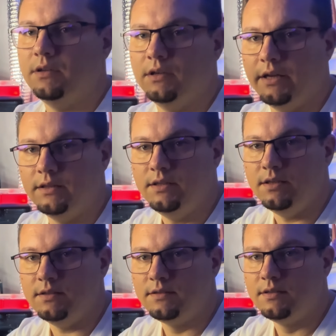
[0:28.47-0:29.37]
like
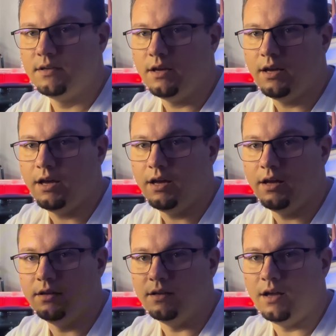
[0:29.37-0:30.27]
these
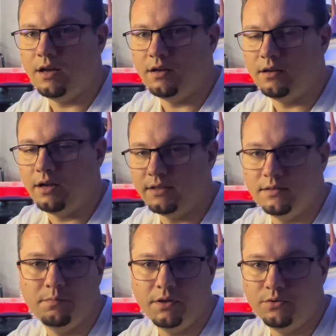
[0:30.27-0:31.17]
and I
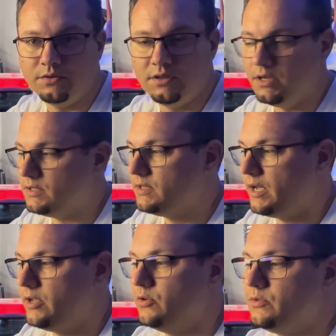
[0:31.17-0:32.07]
simply used this.
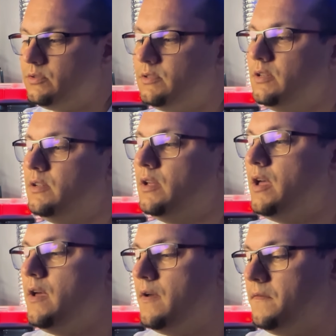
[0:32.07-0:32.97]
I used
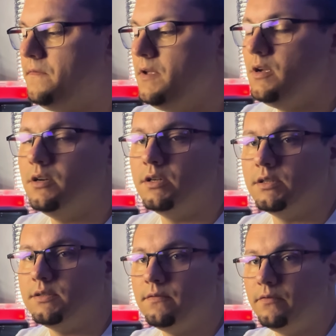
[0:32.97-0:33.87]

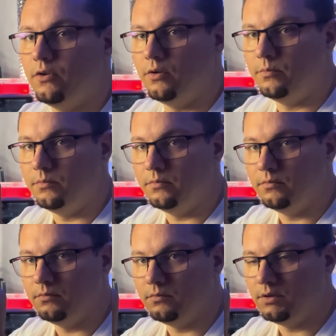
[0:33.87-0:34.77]
fingers
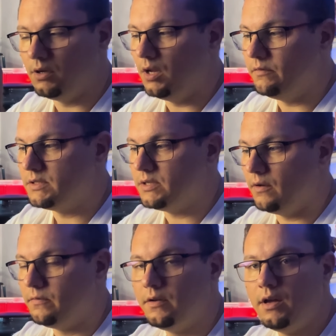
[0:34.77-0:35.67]
from the glove
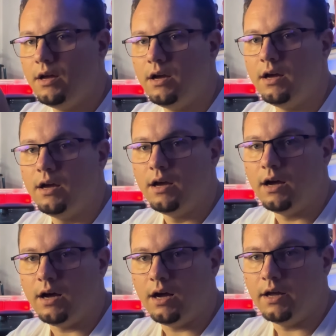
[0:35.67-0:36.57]
itself.
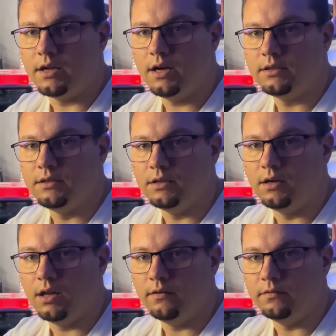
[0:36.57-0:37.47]
I cut the
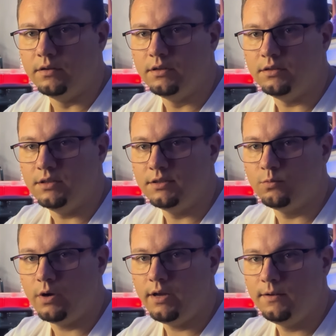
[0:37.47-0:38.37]
glove this
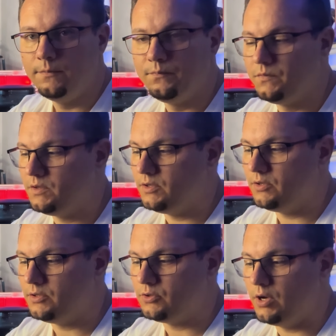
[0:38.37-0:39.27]
way,
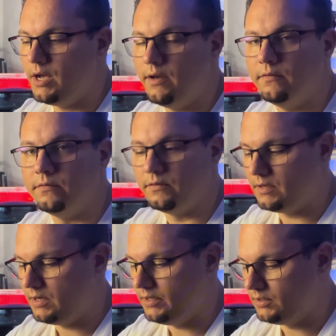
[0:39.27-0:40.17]
so I have
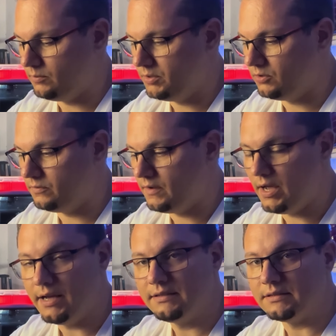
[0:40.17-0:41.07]
a little bit of
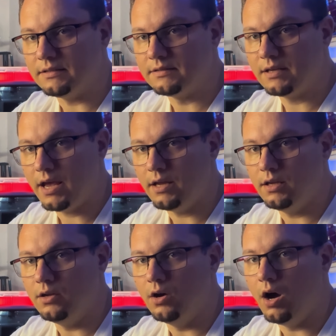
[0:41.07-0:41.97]
excess
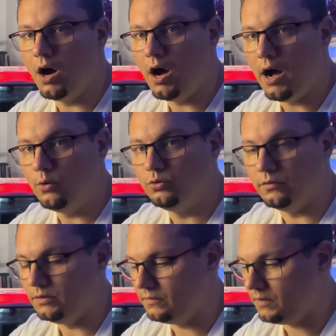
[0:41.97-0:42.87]
hanging out
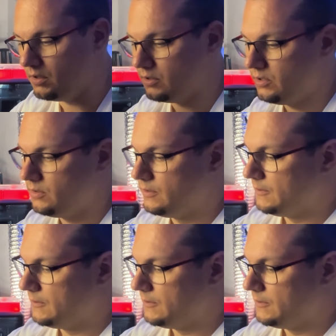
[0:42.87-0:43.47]
of the finger,